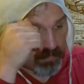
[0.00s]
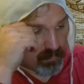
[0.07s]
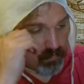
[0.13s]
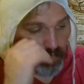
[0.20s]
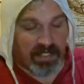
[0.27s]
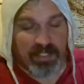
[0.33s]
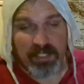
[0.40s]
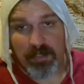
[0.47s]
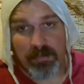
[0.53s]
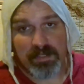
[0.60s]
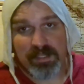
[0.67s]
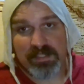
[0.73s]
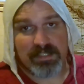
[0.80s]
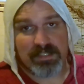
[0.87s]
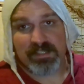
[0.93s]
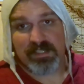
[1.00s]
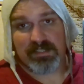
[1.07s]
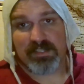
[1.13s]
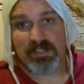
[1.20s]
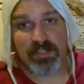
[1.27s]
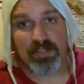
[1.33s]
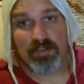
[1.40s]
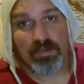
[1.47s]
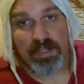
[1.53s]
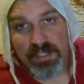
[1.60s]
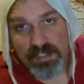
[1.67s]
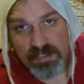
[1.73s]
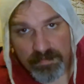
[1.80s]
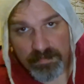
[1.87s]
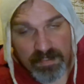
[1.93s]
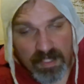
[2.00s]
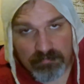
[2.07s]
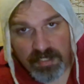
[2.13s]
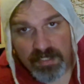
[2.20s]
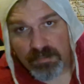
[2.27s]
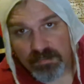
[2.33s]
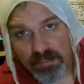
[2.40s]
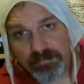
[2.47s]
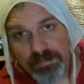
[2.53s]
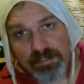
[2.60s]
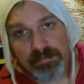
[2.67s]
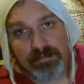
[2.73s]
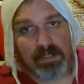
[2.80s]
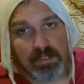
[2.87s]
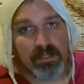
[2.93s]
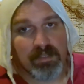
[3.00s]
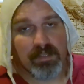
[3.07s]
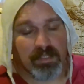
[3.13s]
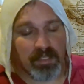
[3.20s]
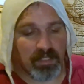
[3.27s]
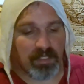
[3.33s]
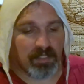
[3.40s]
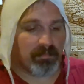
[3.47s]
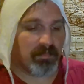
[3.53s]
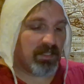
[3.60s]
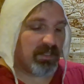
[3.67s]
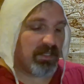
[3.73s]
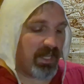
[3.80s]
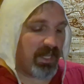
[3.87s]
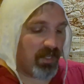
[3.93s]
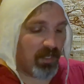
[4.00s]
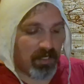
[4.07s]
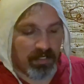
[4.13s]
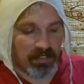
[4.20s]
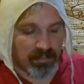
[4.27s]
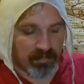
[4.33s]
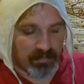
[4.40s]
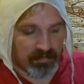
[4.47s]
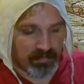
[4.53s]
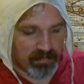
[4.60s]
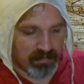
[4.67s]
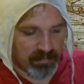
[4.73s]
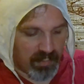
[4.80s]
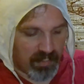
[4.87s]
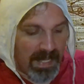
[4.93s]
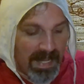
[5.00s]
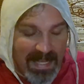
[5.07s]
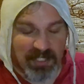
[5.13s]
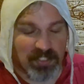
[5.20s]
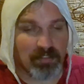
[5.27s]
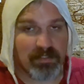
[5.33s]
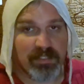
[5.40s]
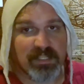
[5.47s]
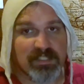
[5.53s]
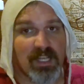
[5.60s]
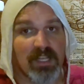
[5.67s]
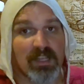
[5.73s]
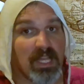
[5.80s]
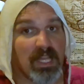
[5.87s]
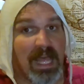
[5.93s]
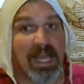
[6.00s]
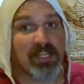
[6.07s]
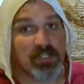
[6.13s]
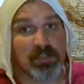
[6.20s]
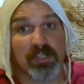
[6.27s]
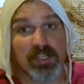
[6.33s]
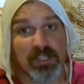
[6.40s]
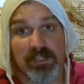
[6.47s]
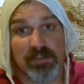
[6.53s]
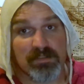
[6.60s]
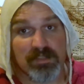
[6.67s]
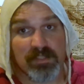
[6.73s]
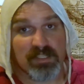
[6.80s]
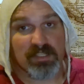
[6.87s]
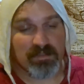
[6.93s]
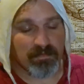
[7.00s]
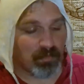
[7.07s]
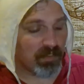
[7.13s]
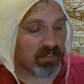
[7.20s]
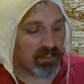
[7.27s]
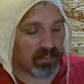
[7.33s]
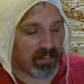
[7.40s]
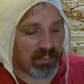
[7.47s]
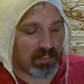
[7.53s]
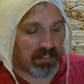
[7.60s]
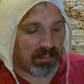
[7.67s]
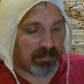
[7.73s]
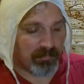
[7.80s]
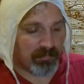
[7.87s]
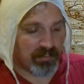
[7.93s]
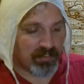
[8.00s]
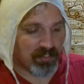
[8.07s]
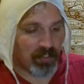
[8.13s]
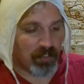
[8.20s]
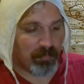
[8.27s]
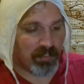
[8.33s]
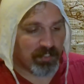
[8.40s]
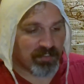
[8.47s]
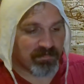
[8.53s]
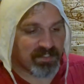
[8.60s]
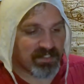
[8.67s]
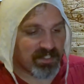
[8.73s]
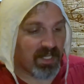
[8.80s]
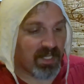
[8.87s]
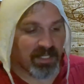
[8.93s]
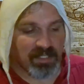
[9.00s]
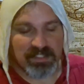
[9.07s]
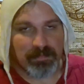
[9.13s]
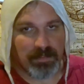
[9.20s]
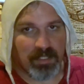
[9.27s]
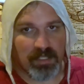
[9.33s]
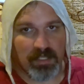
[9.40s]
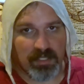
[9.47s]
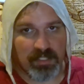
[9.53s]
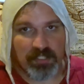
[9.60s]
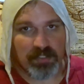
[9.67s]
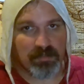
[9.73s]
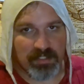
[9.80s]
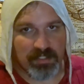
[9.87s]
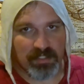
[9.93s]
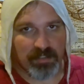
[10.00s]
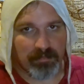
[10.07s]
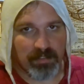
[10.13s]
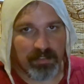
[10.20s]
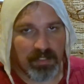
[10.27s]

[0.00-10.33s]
We know these existed in Greece. We've got record of it. And there actually is a lot you can use these for. There's a whole bunch of science behind using them.